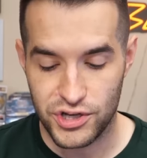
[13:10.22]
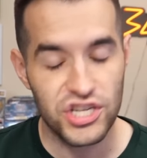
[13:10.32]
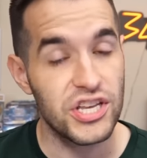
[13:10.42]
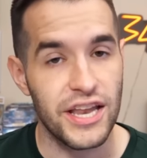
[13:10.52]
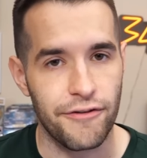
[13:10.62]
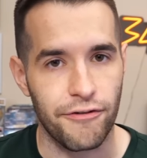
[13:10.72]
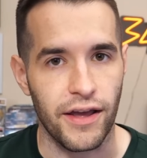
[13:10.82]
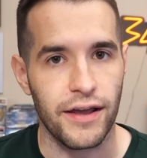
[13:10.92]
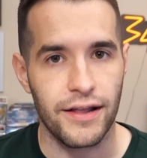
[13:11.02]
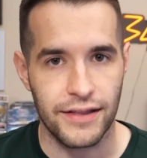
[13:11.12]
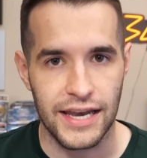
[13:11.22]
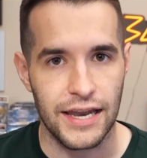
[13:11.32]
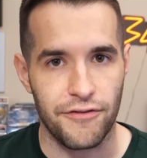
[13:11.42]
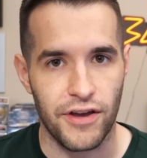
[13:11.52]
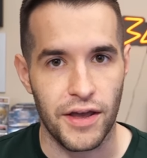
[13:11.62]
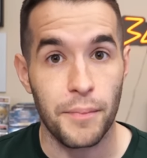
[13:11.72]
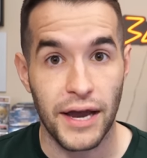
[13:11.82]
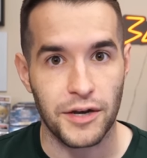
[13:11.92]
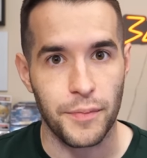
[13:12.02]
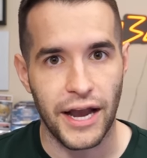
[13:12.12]
Magician de Fe and Lady de Fe
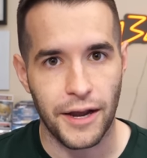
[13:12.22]
back to